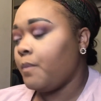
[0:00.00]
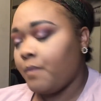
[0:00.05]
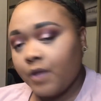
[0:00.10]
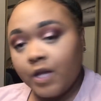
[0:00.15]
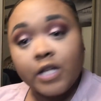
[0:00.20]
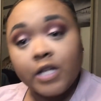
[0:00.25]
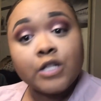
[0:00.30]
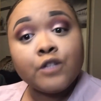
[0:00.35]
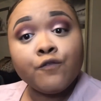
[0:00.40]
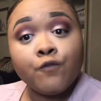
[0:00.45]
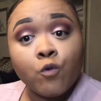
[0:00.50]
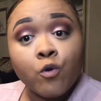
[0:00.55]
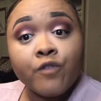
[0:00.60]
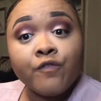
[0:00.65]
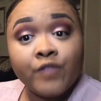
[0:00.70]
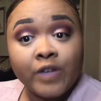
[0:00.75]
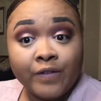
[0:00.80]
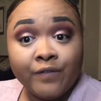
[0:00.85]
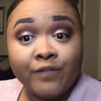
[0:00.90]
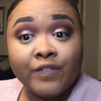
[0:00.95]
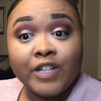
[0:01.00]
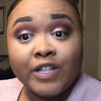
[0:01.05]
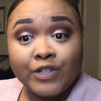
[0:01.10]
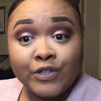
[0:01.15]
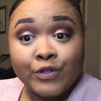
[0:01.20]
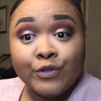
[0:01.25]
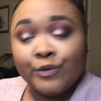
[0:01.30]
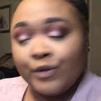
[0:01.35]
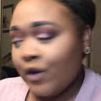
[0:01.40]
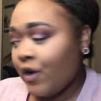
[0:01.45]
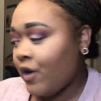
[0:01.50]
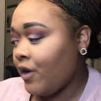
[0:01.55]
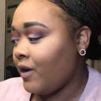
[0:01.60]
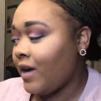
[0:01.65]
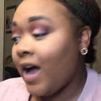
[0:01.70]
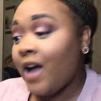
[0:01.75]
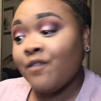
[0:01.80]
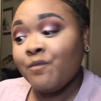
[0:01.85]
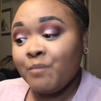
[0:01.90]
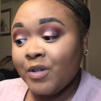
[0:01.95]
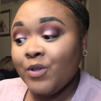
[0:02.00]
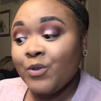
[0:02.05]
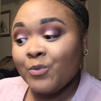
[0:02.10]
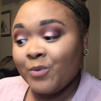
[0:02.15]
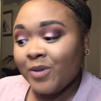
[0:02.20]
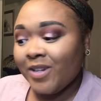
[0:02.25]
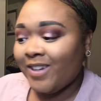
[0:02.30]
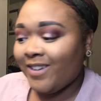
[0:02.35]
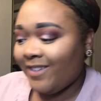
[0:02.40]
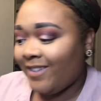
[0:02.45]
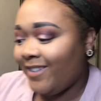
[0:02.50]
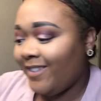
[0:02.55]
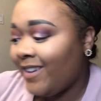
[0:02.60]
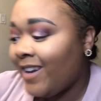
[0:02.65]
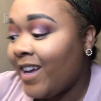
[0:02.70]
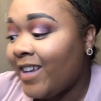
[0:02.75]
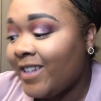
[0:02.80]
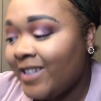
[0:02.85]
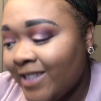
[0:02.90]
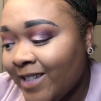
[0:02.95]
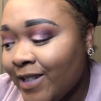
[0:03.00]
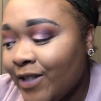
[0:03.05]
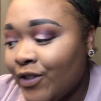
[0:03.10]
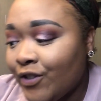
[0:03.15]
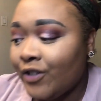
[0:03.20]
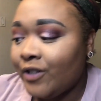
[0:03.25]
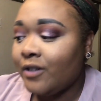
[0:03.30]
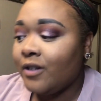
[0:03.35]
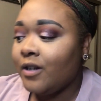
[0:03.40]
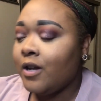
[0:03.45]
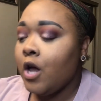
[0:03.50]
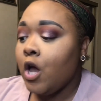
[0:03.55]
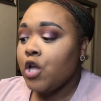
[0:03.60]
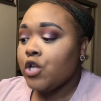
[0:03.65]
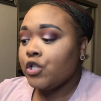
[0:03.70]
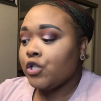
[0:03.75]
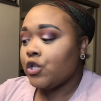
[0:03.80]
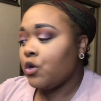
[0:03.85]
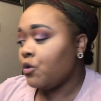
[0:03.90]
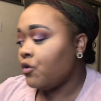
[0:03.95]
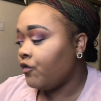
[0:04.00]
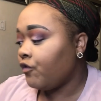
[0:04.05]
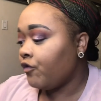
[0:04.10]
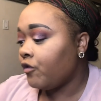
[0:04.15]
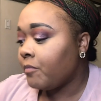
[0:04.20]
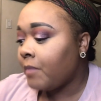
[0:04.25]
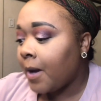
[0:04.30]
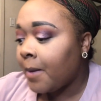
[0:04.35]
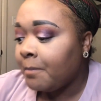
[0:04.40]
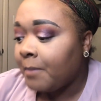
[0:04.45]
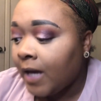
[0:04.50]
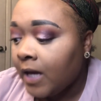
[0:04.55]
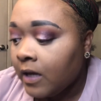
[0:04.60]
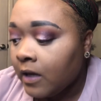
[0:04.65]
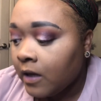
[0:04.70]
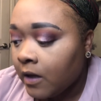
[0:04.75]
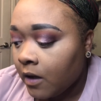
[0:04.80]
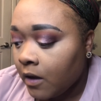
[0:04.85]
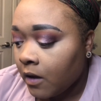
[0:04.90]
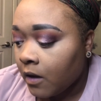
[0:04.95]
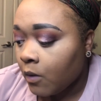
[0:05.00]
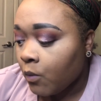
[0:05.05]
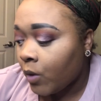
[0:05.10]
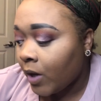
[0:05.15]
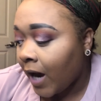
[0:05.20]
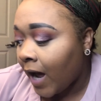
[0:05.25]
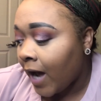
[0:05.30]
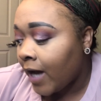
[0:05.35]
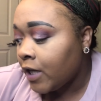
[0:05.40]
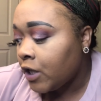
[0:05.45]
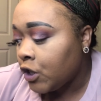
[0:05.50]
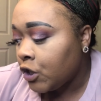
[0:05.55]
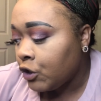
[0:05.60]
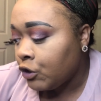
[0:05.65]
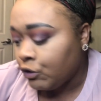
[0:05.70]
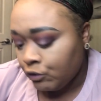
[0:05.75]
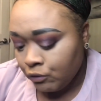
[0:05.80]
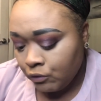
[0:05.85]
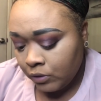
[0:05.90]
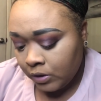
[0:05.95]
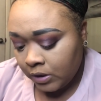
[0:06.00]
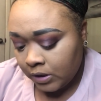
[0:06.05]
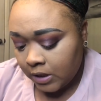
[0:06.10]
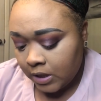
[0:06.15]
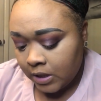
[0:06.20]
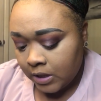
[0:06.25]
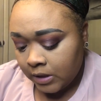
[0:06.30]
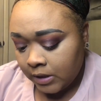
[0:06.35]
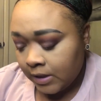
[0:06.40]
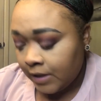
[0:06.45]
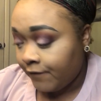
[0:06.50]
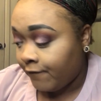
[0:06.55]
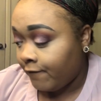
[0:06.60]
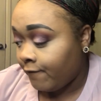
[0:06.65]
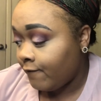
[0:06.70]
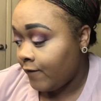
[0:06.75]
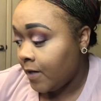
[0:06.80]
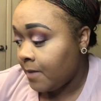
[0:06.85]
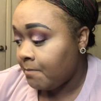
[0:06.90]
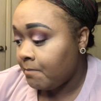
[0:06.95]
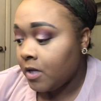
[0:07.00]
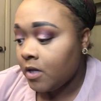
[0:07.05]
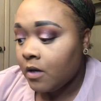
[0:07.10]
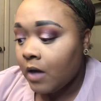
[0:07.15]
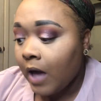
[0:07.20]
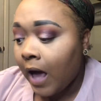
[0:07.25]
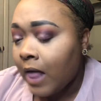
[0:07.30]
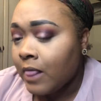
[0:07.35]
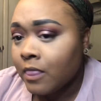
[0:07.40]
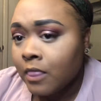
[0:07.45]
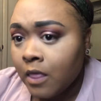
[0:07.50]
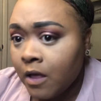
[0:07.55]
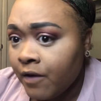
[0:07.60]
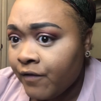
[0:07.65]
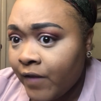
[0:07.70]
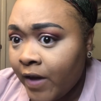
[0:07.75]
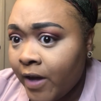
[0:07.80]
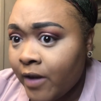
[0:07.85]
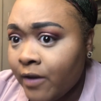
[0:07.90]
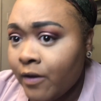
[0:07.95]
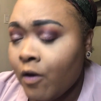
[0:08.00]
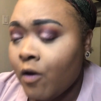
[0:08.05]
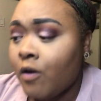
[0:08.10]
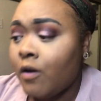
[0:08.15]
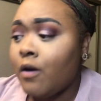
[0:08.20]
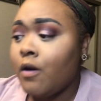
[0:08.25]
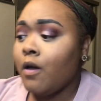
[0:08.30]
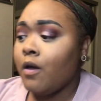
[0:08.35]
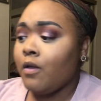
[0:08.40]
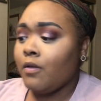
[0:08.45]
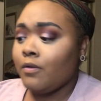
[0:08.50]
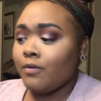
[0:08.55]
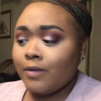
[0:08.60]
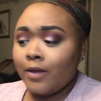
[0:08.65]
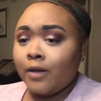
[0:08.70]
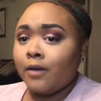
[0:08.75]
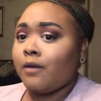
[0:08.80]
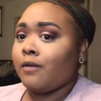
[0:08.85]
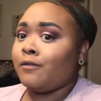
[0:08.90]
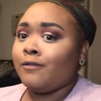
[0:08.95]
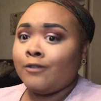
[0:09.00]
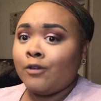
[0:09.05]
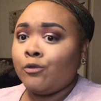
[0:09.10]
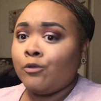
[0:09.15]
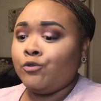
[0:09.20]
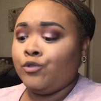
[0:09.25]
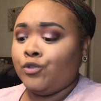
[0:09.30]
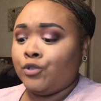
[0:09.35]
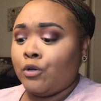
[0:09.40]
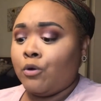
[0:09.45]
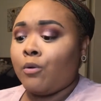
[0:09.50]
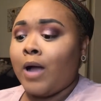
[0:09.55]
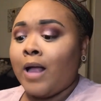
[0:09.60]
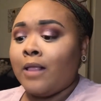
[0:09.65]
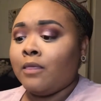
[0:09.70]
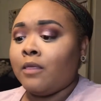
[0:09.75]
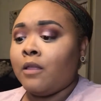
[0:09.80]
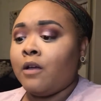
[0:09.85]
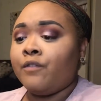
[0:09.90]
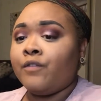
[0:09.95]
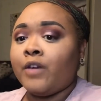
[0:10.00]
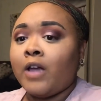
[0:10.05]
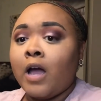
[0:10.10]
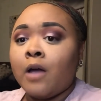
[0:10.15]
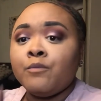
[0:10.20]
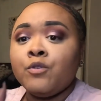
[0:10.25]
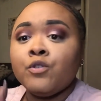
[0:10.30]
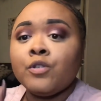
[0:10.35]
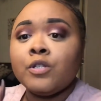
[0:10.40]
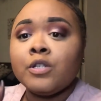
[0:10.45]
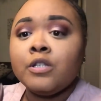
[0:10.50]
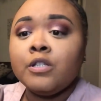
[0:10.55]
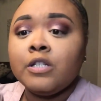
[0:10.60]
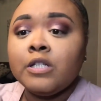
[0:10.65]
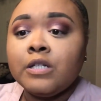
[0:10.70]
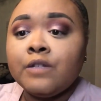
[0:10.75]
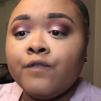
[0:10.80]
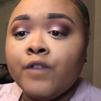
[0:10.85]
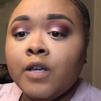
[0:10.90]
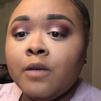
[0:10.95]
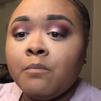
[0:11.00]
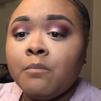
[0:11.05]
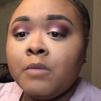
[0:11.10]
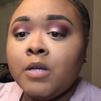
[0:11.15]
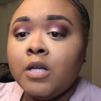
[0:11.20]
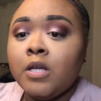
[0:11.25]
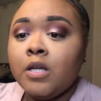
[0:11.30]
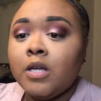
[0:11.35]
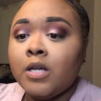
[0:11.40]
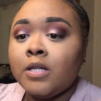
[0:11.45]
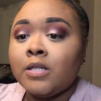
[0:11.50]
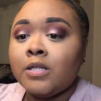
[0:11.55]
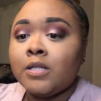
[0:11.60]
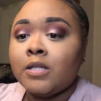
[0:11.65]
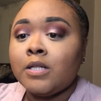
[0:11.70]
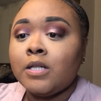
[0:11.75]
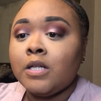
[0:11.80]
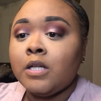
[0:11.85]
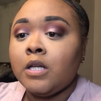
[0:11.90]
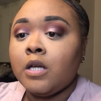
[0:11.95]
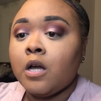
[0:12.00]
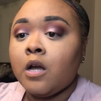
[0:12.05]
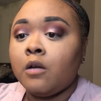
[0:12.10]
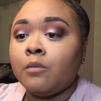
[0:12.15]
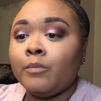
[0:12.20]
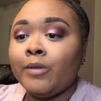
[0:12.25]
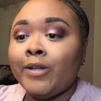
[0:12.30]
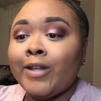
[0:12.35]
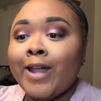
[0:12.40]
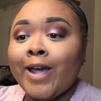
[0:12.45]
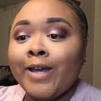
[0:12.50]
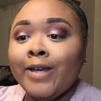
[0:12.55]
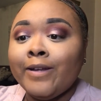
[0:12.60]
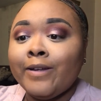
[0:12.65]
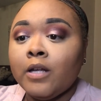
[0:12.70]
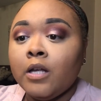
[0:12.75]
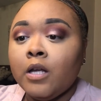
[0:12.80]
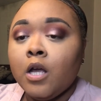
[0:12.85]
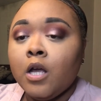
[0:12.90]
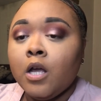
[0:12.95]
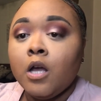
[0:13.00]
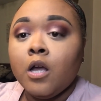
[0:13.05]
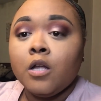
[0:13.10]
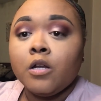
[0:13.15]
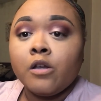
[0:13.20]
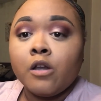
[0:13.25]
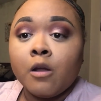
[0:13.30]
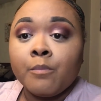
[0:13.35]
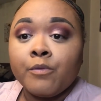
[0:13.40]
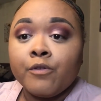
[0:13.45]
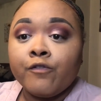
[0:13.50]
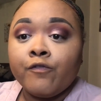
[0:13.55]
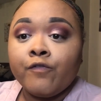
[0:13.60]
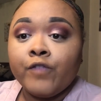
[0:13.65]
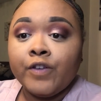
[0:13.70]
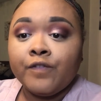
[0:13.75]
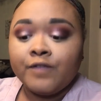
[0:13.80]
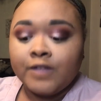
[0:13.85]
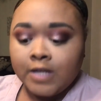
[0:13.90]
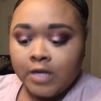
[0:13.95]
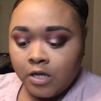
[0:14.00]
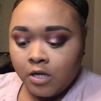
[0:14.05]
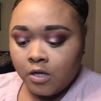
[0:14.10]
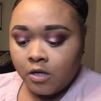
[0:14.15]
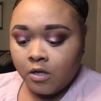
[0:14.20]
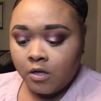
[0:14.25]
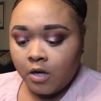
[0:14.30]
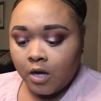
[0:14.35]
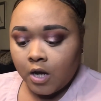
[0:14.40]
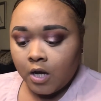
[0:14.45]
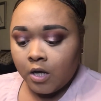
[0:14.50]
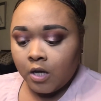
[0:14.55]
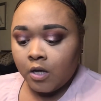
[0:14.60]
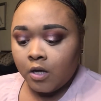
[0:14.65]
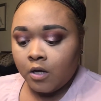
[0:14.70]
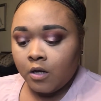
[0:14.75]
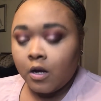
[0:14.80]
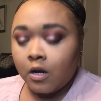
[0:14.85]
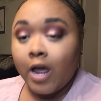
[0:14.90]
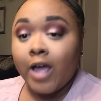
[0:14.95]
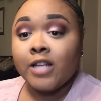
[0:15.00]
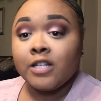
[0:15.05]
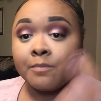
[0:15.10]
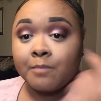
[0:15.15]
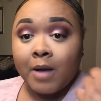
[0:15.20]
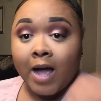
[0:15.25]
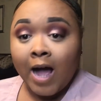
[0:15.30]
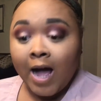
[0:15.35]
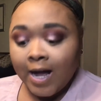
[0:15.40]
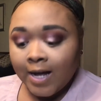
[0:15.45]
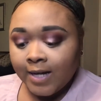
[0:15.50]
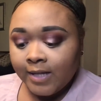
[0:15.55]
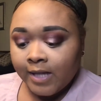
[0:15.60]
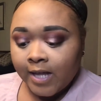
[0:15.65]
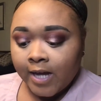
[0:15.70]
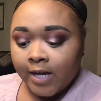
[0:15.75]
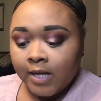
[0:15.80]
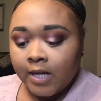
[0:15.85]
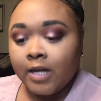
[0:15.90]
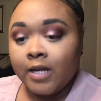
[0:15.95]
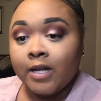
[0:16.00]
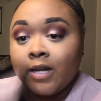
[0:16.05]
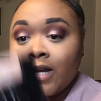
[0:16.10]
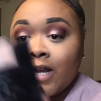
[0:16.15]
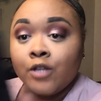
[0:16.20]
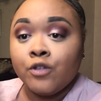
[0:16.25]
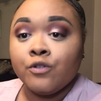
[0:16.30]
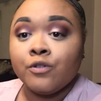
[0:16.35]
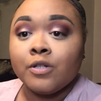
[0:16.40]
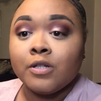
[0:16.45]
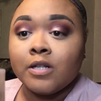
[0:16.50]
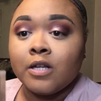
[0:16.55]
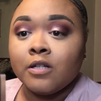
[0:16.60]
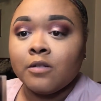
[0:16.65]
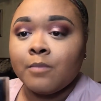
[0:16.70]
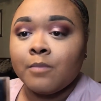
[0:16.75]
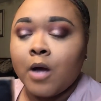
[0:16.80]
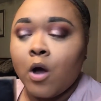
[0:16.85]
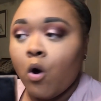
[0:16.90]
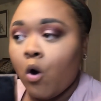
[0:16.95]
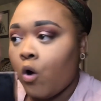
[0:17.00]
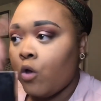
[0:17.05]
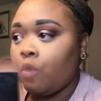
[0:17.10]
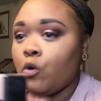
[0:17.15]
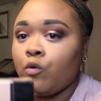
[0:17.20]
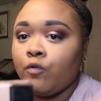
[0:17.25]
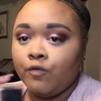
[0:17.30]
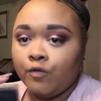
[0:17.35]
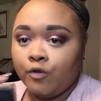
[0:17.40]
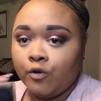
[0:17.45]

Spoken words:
It's 4:52, y'all. I've been doing good. I did good. So for my baking, what I use is the Fit Me. I love that, y'all. Like, no joke, I love it. I'm using this Fit Me. It's the light number 15 and as my highlight, and then I use this as my all over